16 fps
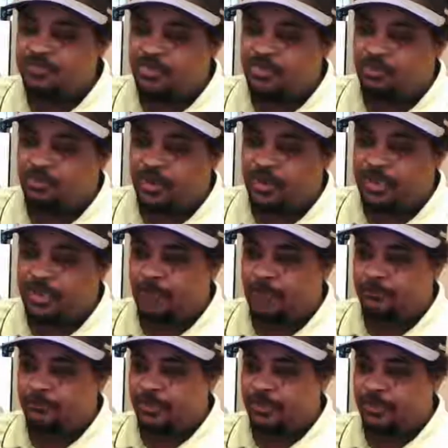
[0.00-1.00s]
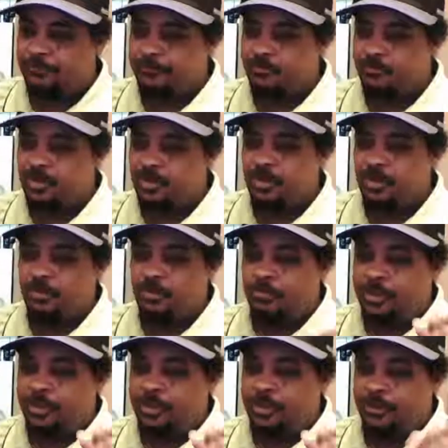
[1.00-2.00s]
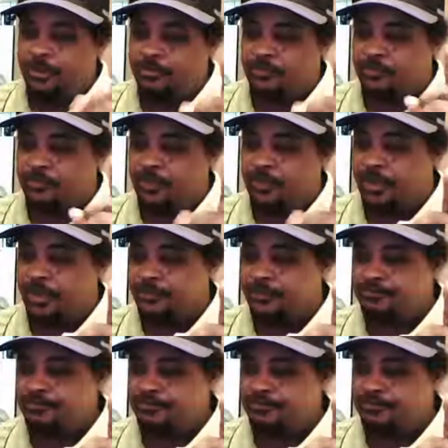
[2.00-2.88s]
trucking outfit. But here's the thing.